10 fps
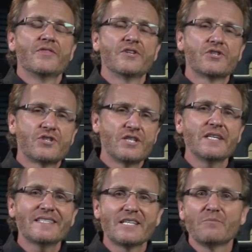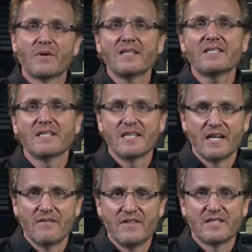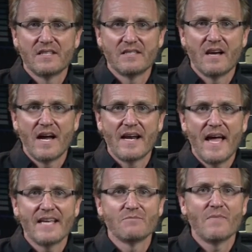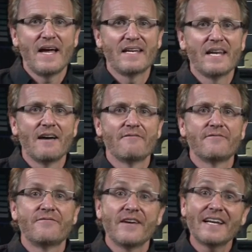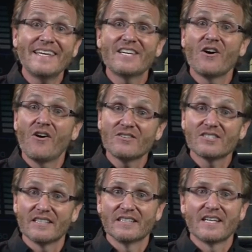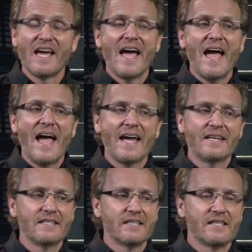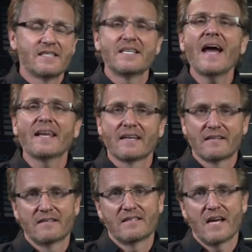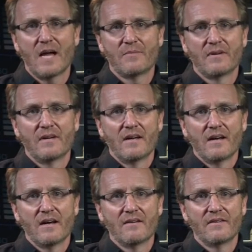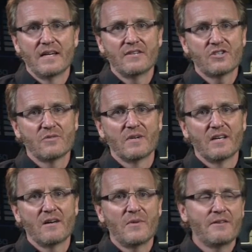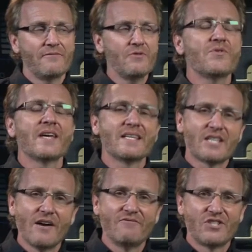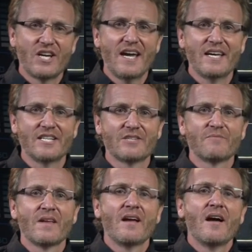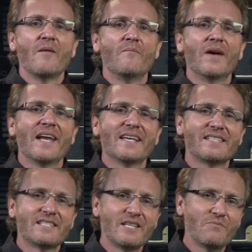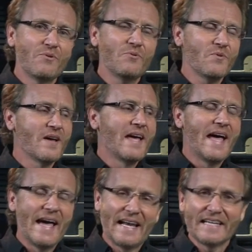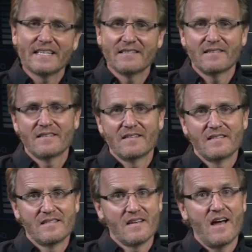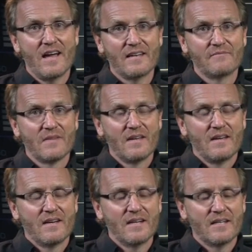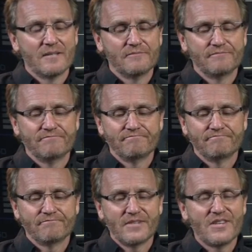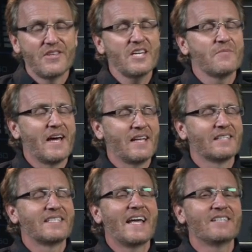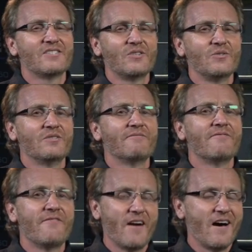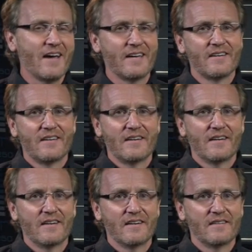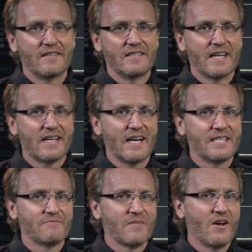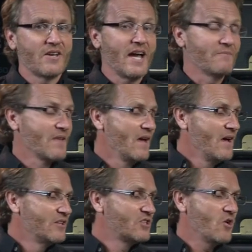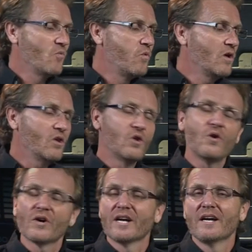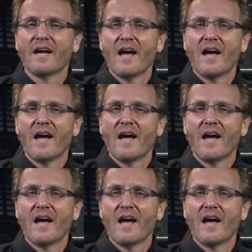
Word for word: the sheer simplicity of this design has made it a fairly constant and static type of instrument. I mean, a things have changed, but a simple, elegant design, um, when you think about it, tends to defy uh, the decades. Okay, so we'll look